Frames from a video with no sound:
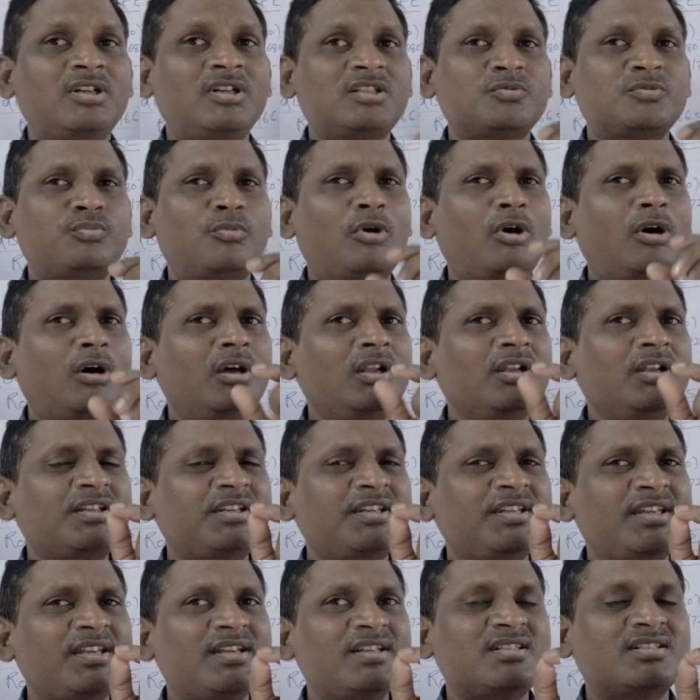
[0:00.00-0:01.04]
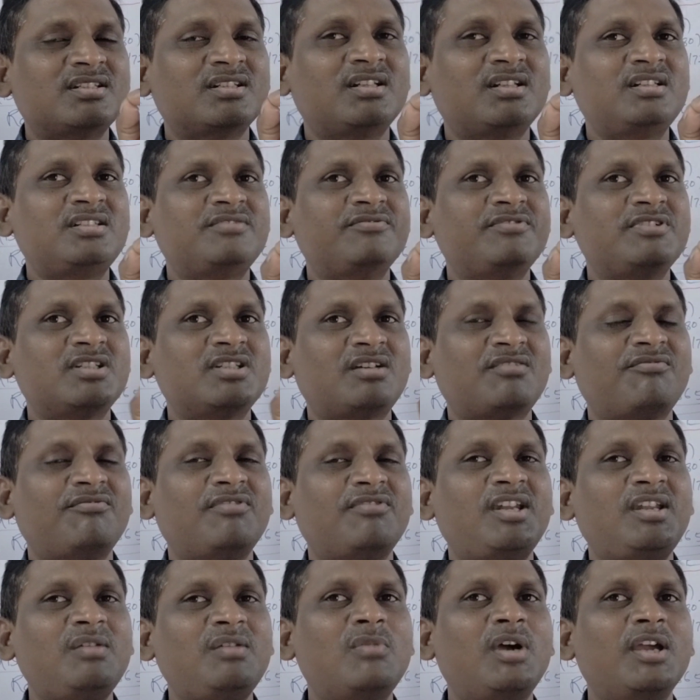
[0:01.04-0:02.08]
there were small creatures
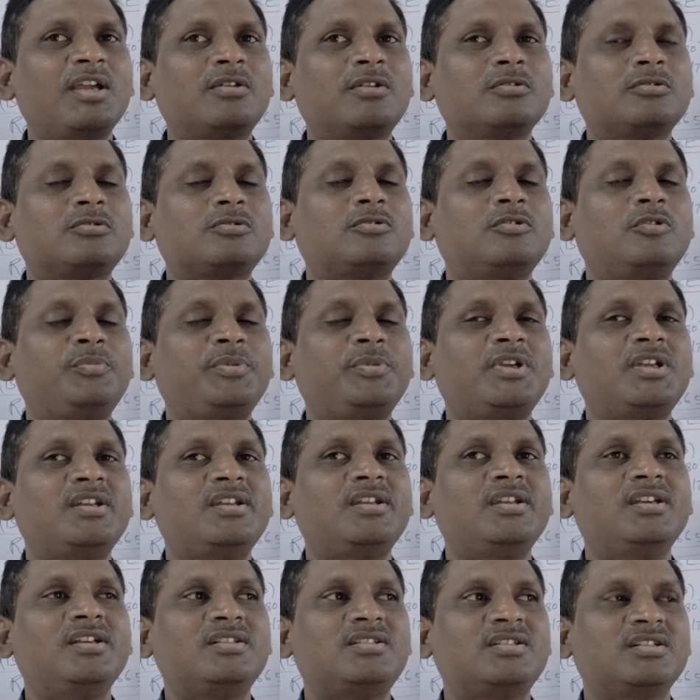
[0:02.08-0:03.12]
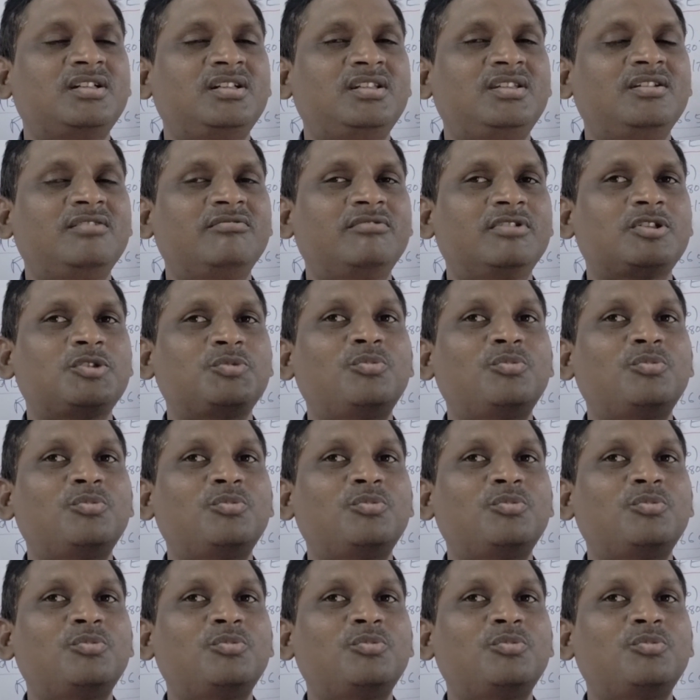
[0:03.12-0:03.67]
which are very microscopic in nature.